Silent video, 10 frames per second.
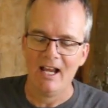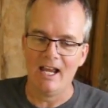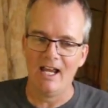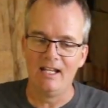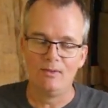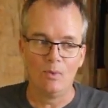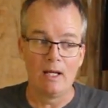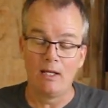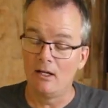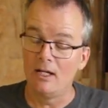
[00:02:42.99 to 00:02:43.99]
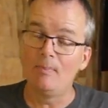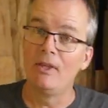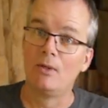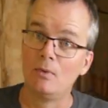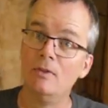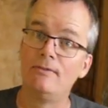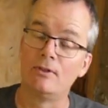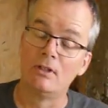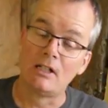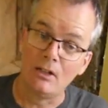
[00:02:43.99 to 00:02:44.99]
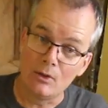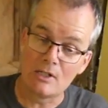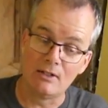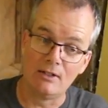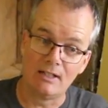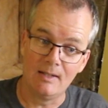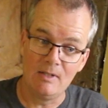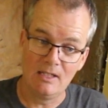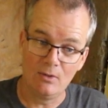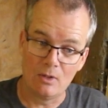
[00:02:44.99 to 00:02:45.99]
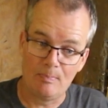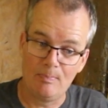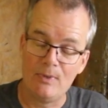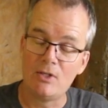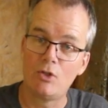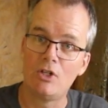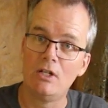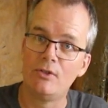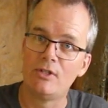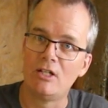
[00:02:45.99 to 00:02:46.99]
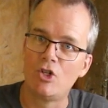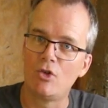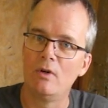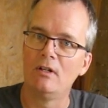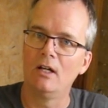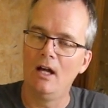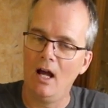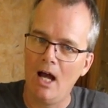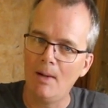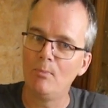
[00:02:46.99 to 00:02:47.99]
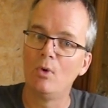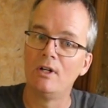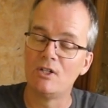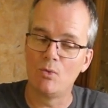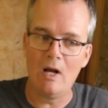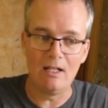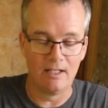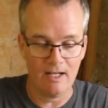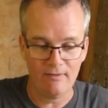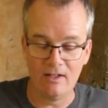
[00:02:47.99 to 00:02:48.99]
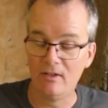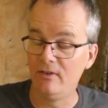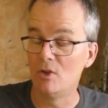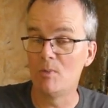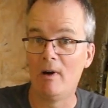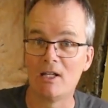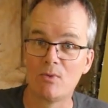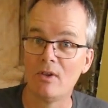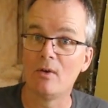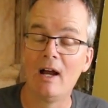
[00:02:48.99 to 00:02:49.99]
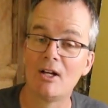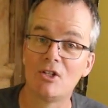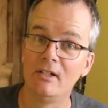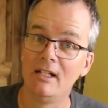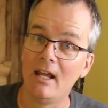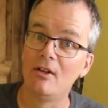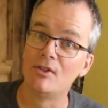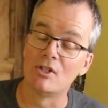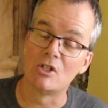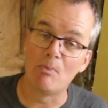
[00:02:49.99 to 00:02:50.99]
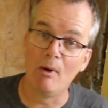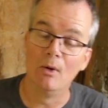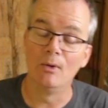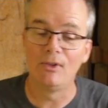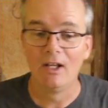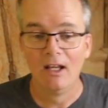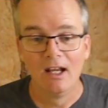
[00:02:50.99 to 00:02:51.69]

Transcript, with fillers: And when I got up on the roof for a close look, I mean, the shingles had shrunk upward as well, and I found a few spots where there were actually nails exposed.